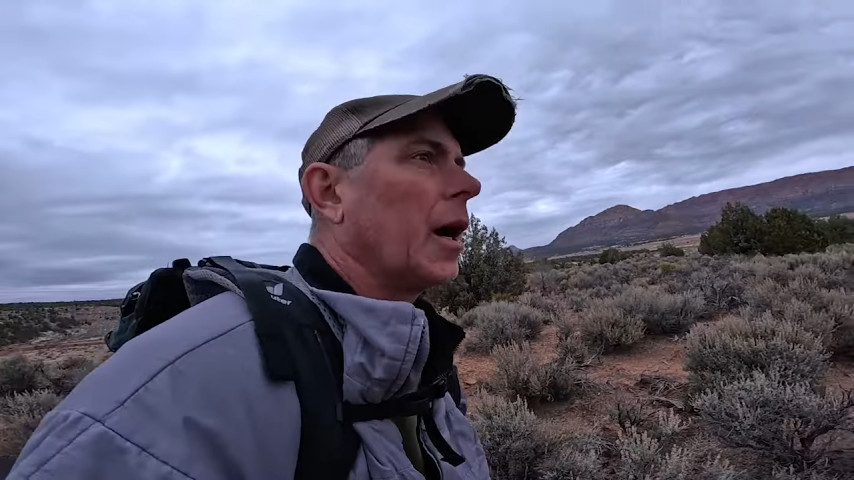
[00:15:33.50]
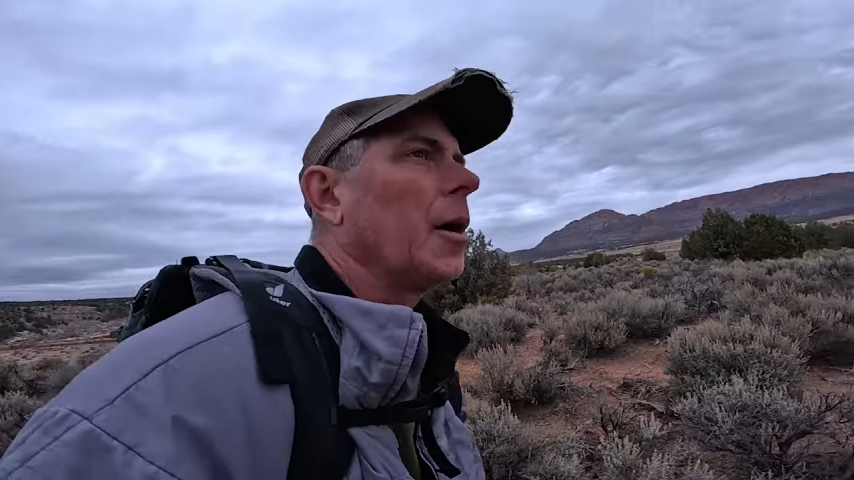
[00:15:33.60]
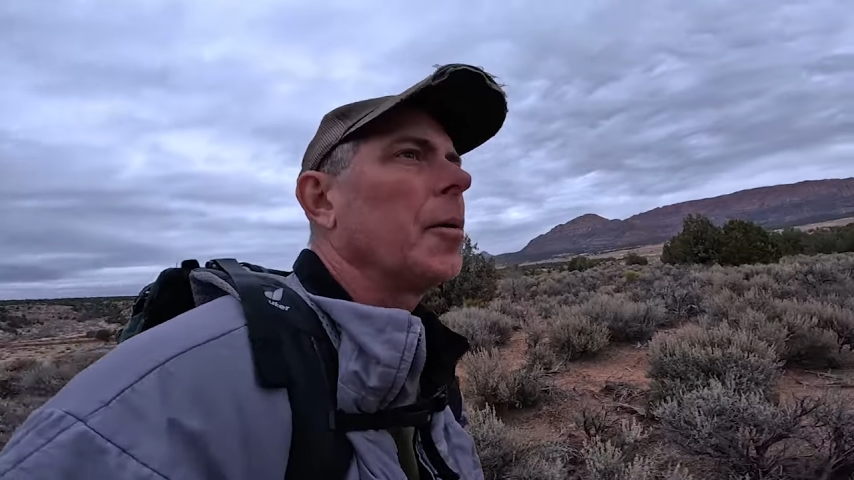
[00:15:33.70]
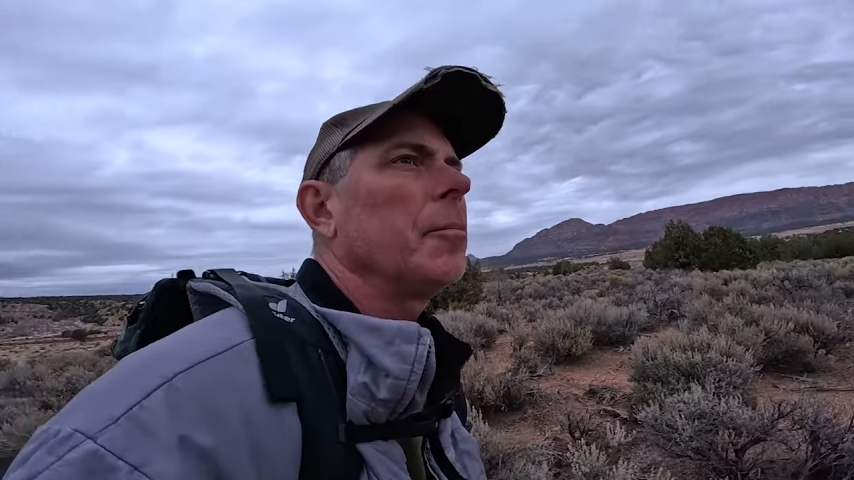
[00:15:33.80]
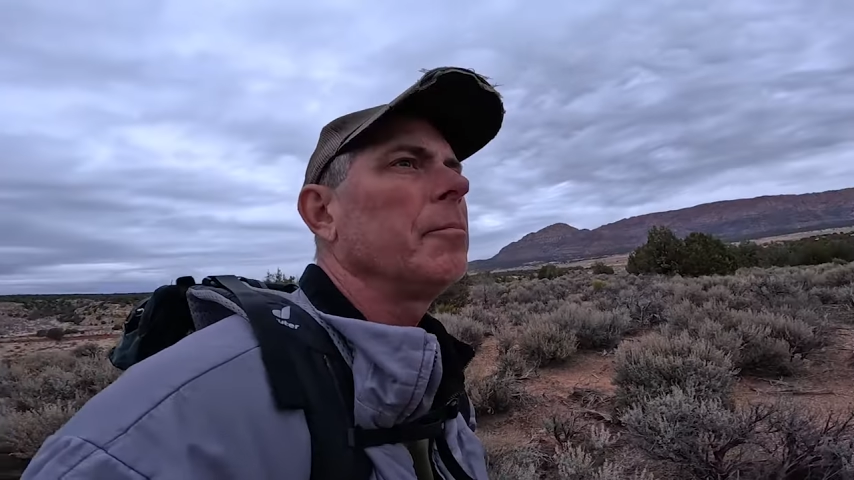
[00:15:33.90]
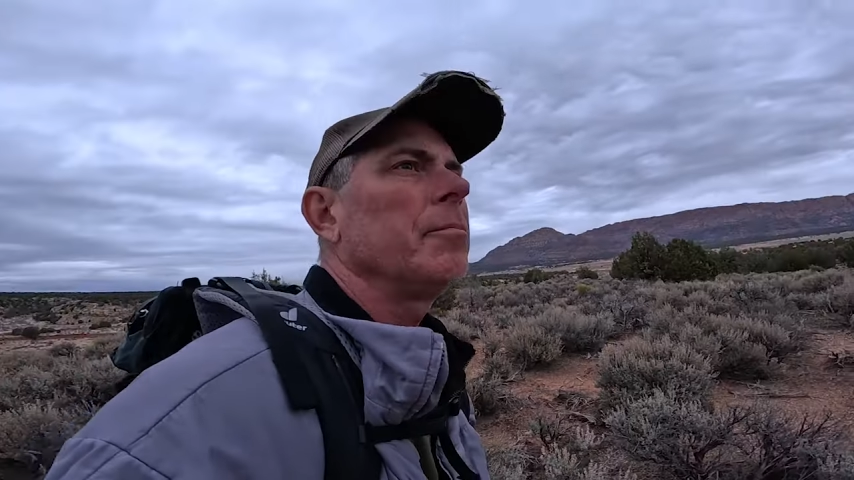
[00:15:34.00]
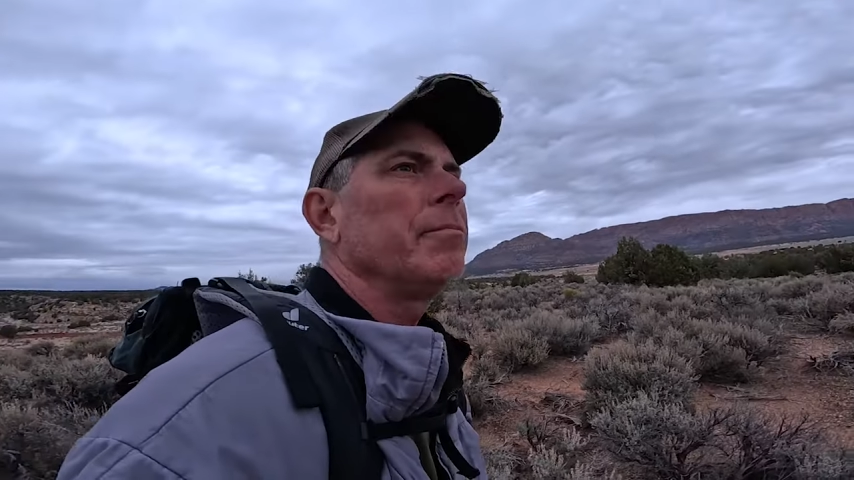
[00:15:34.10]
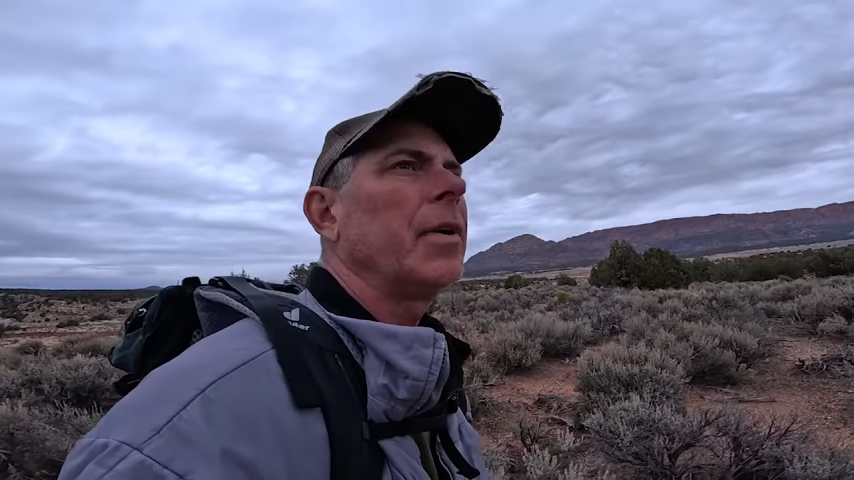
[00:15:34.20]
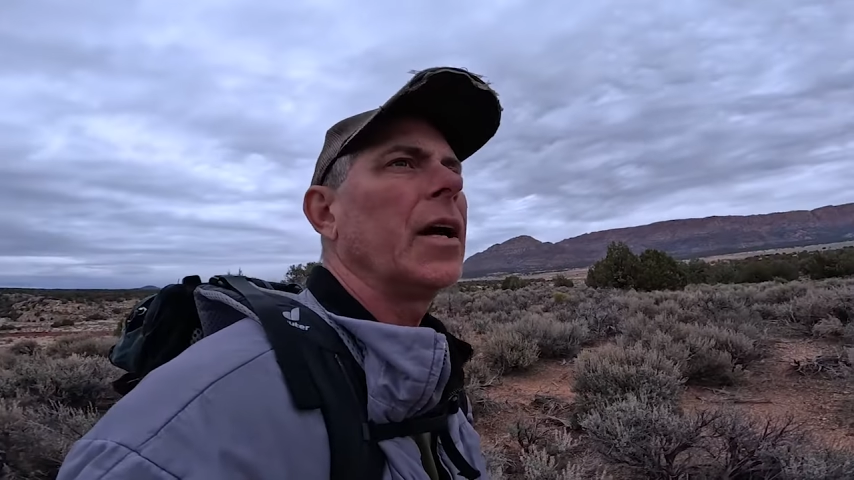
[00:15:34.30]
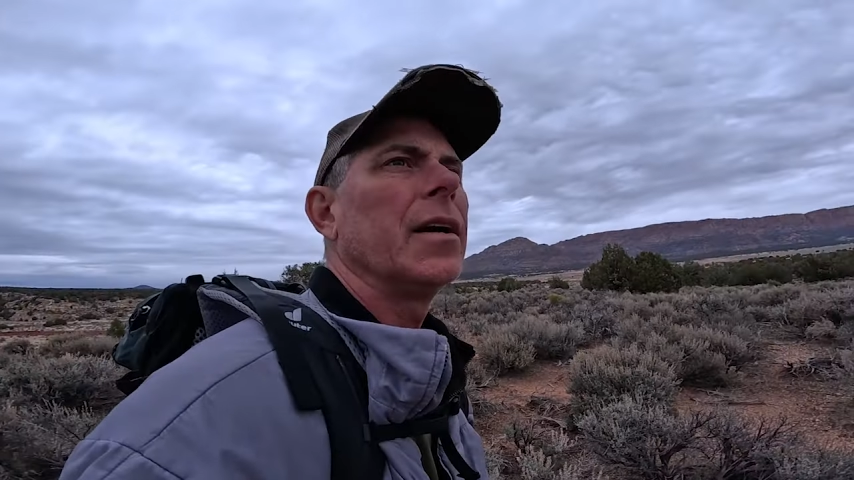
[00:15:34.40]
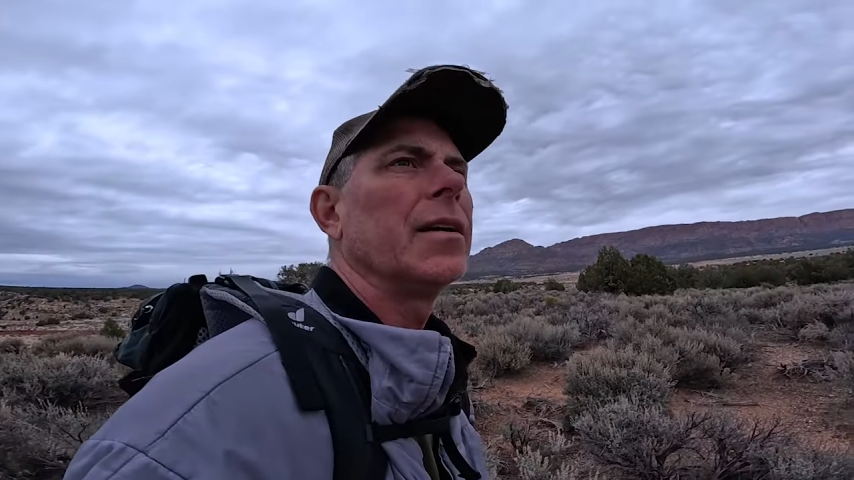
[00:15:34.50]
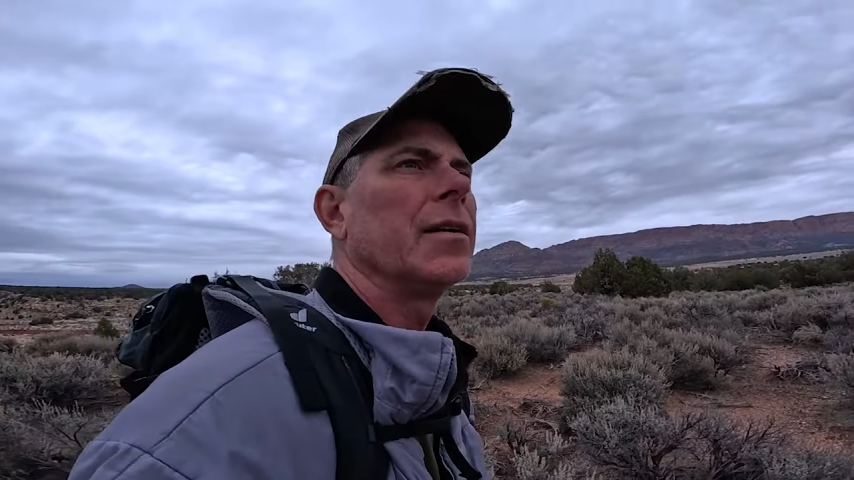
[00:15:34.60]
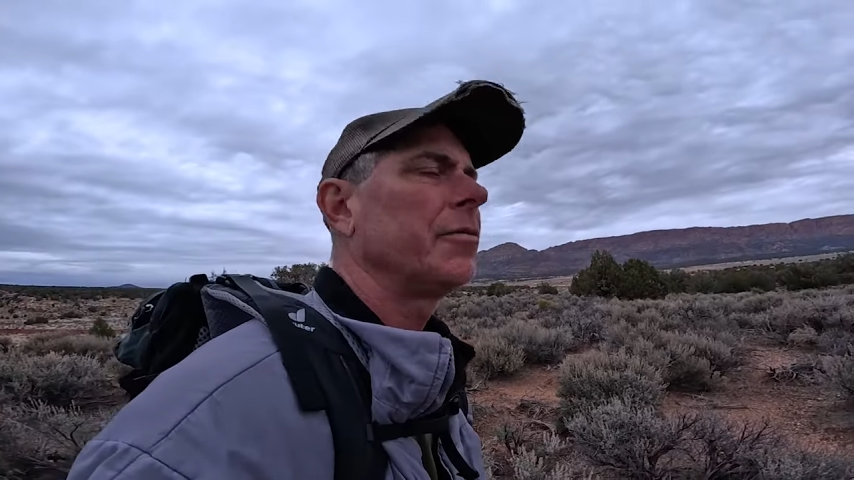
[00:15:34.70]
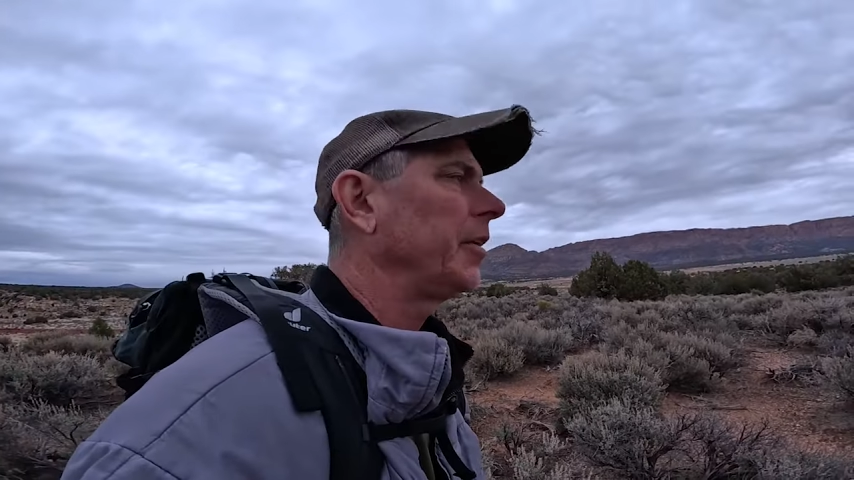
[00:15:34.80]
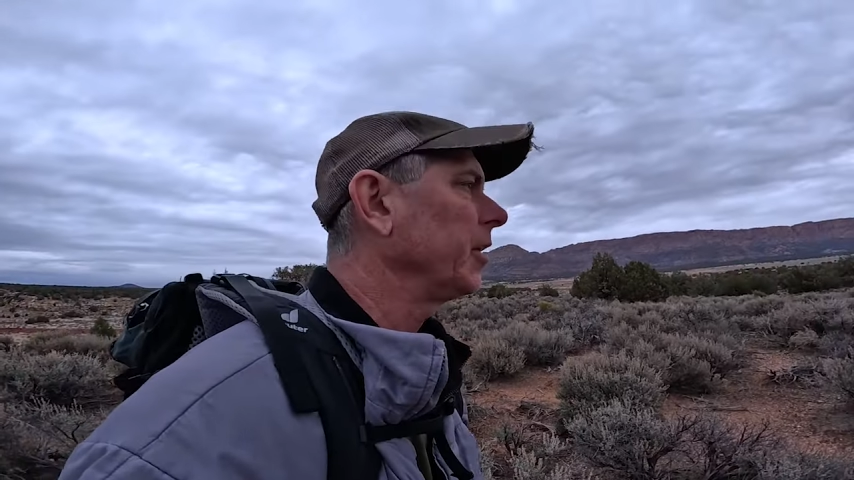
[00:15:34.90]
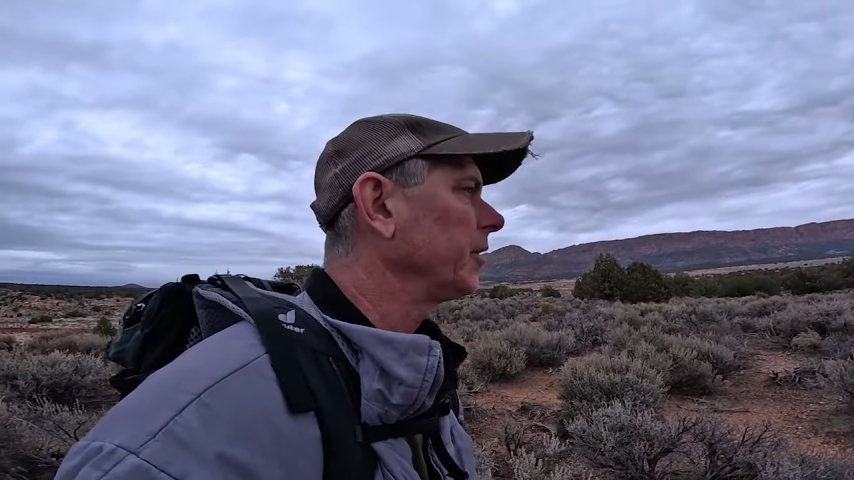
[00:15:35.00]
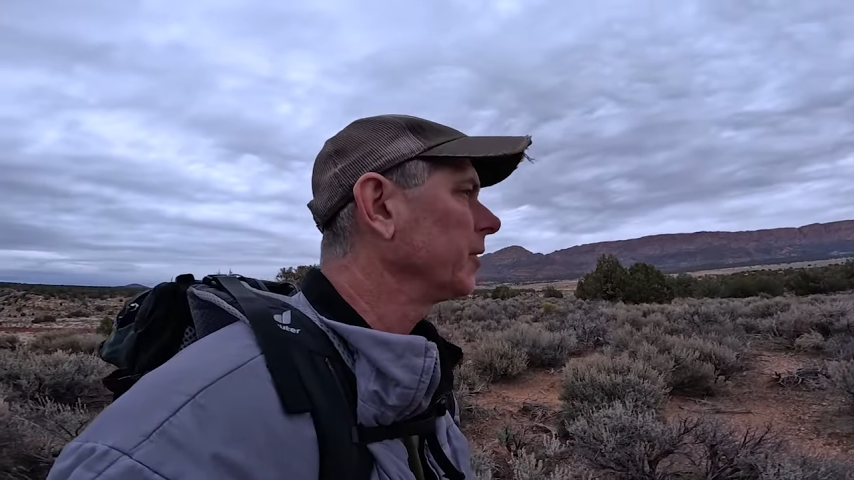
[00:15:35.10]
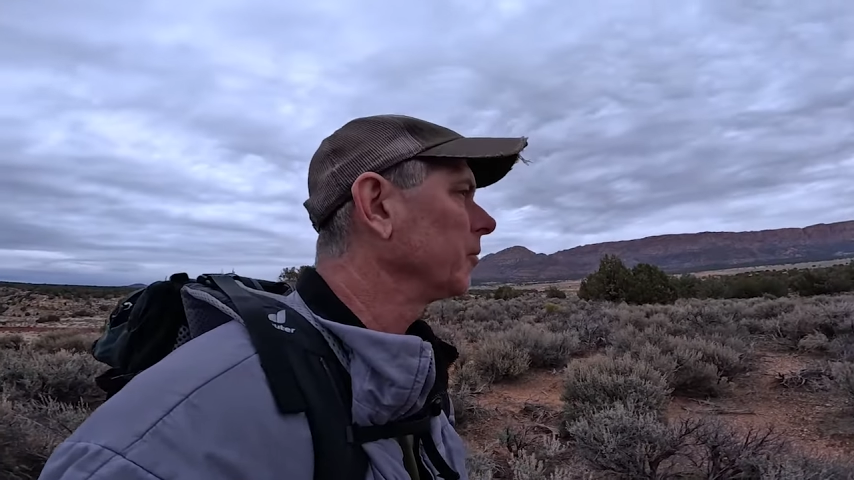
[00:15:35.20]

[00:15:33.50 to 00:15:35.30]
I'm feeling